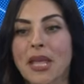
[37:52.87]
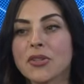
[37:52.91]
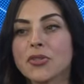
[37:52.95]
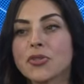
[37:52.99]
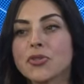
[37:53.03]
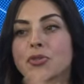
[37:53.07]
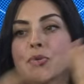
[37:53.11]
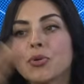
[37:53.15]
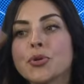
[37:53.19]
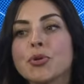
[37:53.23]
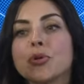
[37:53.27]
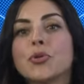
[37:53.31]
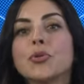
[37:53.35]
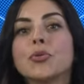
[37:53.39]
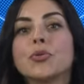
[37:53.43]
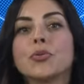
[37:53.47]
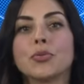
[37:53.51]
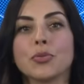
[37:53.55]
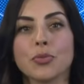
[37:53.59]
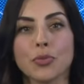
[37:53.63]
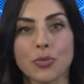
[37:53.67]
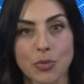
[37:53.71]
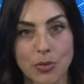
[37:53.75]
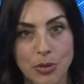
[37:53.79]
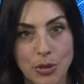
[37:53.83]

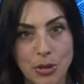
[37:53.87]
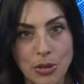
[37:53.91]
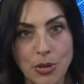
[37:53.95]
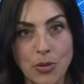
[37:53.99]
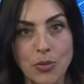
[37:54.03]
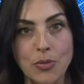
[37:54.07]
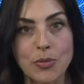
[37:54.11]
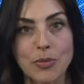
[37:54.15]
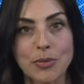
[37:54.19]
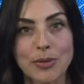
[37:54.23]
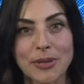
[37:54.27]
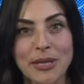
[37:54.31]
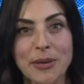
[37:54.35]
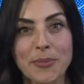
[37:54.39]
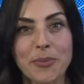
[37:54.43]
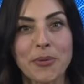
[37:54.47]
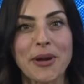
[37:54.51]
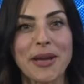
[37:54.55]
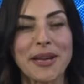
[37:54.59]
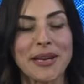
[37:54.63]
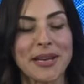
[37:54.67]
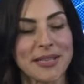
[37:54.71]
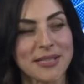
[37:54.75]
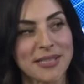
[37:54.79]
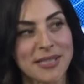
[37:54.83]
through, you know,
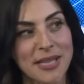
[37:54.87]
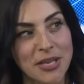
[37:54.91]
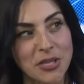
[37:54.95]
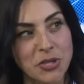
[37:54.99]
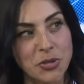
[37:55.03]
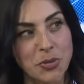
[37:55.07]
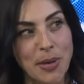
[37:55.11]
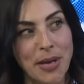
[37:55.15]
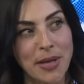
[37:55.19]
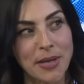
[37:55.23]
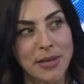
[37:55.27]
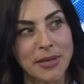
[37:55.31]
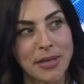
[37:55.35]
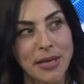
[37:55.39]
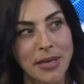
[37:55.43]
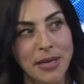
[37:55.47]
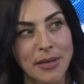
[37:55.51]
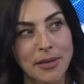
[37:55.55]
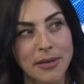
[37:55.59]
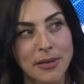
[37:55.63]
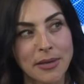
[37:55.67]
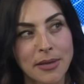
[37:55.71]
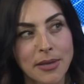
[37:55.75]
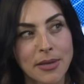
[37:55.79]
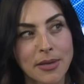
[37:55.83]
liberating
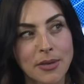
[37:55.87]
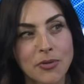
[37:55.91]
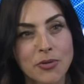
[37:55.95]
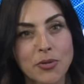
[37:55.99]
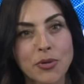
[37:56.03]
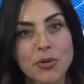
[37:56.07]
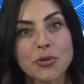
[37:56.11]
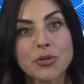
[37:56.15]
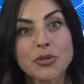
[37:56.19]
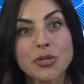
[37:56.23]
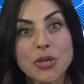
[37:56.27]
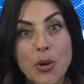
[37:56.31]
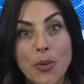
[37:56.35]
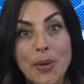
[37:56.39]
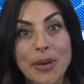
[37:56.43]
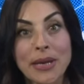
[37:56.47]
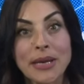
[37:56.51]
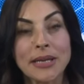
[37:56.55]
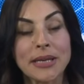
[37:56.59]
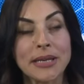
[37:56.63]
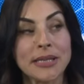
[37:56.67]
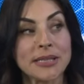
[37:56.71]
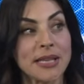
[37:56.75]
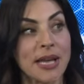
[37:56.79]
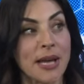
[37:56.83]
sexuality, through showing
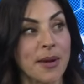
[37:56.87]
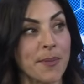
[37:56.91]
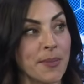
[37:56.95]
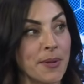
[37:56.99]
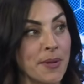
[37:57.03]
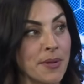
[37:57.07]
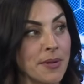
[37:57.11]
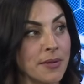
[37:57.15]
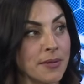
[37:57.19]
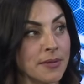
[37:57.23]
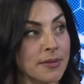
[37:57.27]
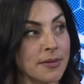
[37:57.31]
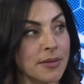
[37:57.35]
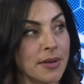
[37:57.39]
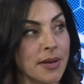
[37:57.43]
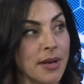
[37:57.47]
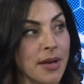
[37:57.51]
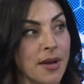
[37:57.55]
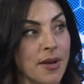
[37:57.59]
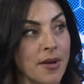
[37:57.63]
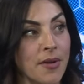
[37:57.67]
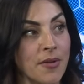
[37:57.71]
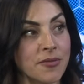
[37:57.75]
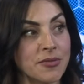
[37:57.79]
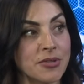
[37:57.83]
an example
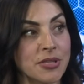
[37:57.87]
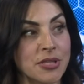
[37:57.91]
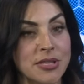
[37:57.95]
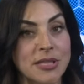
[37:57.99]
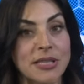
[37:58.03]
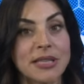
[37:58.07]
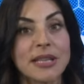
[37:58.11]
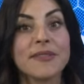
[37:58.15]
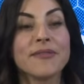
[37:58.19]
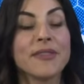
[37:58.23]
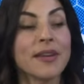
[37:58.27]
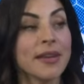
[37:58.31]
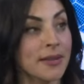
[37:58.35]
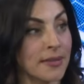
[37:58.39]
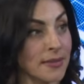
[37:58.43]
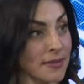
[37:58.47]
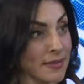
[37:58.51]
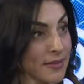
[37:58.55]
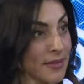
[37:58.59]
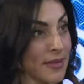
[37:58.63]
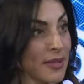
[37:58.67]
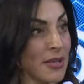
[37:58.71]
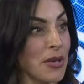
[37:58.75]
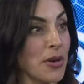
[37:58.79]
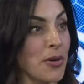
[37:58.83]
of just living,
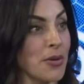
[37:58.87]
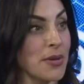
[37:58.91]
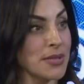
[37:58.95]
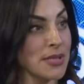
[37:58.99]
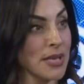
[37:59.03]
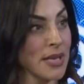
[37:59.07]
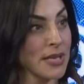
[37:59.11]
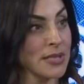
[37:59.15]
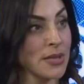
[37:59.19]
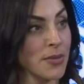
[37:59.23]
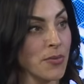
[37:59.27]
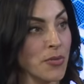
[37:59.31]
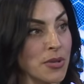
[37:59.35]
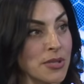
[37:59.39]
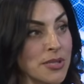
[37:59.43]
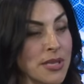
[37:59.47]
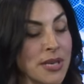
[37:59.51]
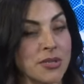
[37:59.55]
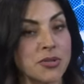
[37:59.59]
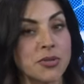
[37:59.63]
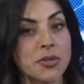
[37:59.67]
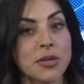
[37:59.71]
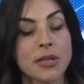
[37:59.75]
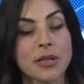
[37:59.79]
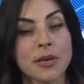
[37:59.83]
you know, as a more
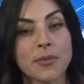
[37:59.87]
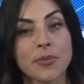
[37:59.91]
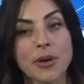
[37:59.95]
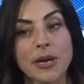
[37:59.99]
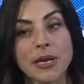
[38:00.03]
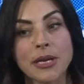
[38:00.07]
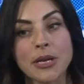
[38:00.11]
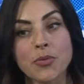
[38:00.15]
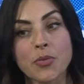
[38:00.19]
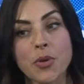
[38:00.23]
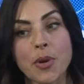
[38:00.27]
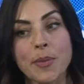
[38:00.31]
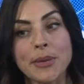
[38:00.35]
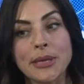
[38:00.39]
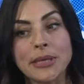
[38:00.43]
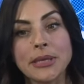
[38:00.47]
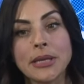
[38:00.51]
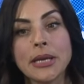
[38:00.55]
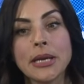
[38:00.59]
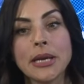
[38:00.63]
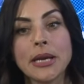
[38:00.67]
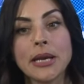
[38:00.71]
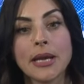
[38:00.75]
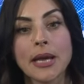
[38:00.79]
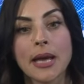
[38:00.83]
sexually liberated woman,
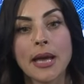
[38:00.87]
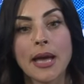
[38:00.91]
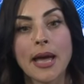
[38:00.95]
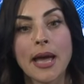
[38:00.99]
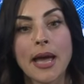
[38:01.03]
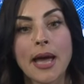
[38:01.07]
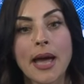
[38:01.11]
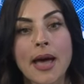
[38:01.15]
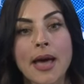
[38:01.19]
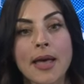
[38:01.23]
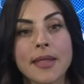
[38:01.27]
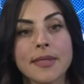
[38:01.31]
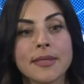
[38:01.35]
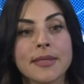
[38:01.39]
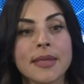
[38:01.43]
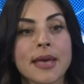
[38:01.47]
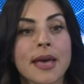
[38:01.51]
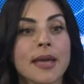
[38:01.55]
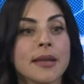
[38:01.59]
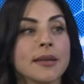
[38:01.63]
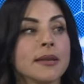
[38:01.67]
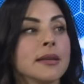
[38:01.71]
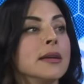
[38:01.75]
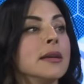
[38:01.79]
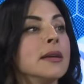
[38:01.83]
and
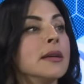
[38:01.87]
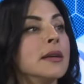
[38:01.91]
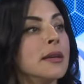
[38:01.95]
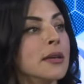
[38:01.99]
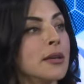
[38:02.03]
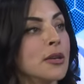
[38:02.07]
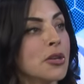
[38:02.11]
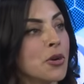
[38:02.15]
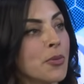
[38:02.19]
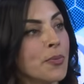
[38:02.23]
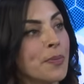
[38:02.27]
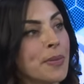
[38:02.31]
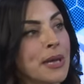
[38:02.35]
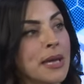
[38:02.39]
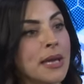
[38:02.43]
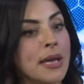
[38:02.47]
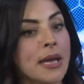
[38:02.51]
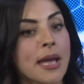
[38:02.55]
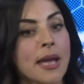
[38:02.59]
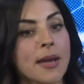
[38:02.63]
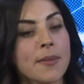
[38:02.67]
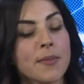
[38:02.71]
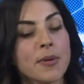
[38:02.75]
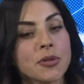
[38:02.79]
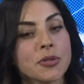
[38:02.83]
then, you know, being
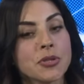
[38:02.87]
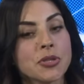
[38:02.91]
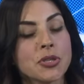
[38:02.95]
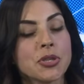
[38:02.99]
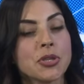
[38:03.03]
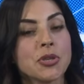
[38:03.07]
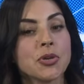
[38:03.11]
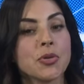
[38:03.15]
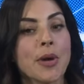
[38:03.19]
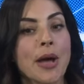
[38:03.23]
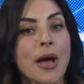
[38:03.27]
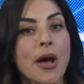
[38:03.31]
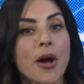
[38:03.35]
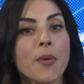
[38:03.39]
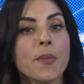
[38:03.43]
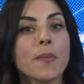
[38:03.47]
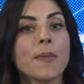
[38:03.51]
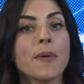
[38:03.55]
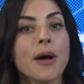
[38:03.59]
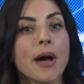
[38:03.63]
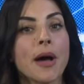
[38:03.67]
able to help